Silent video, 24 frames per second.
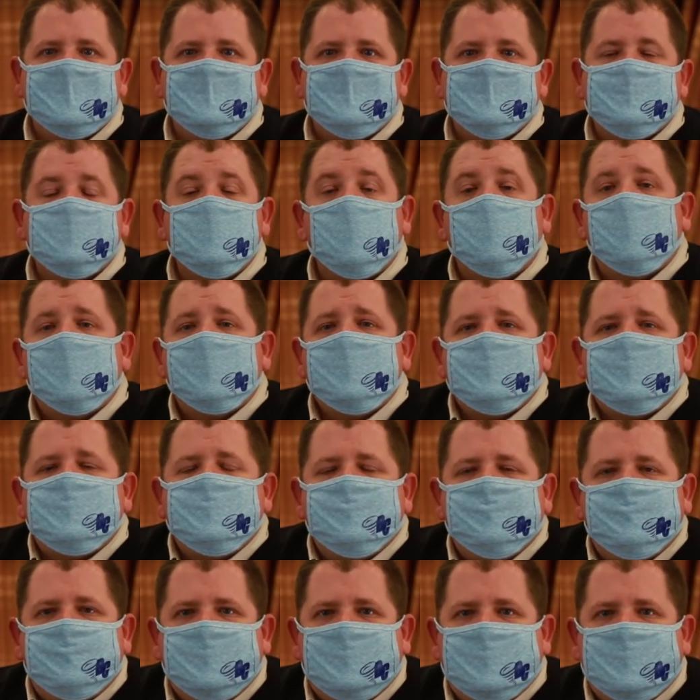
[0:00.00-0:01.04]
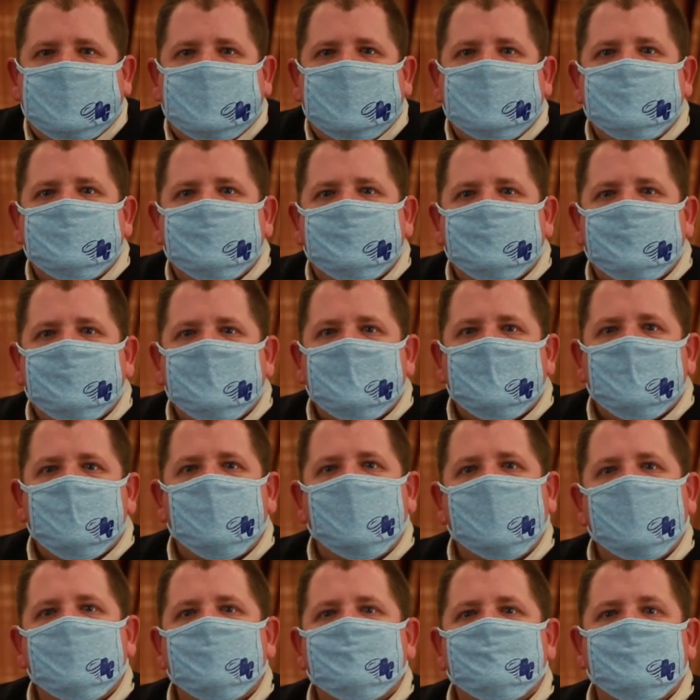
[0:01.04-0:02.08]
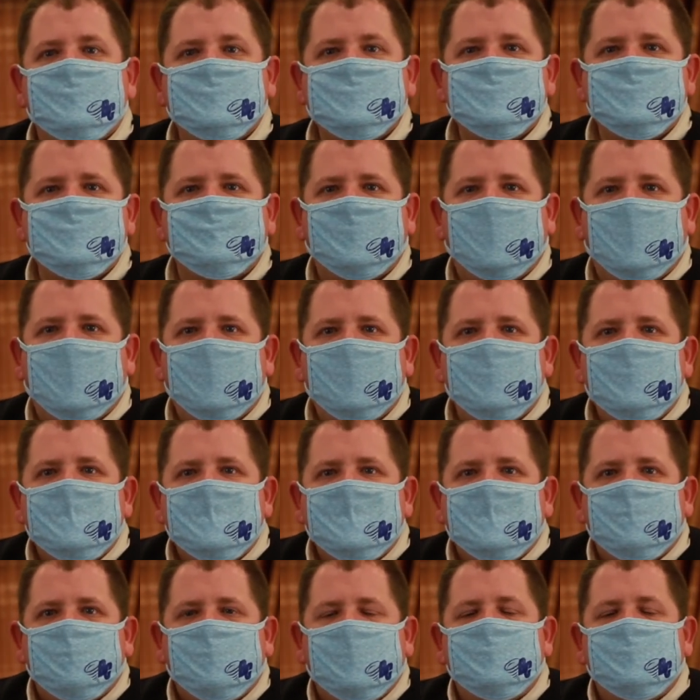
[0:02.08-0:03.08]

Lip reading: So where do you fit in? Well, first of all,